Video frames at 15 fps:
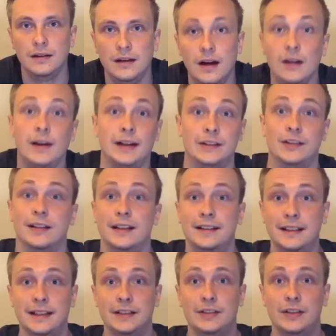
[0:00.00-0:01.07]
Alright, so let's
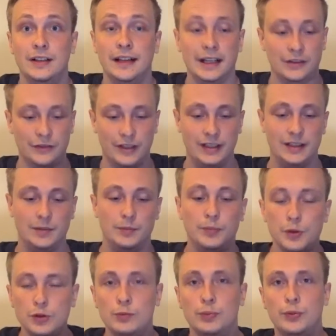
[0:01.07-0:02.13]
get into the next thing, the
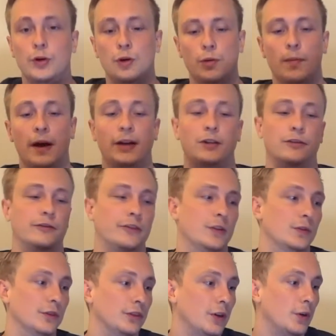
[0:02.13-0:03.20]
Boom Pro
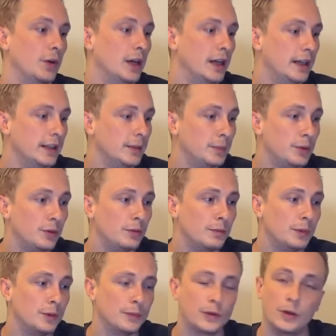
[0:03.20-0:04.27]
microphone. So the
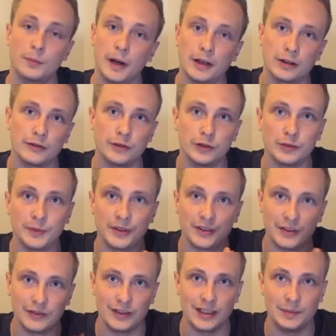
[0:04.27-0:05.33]
Boom Pro microphone is
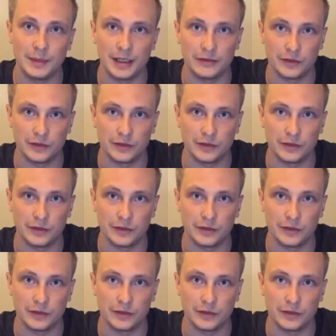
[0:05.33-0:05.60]
specifically made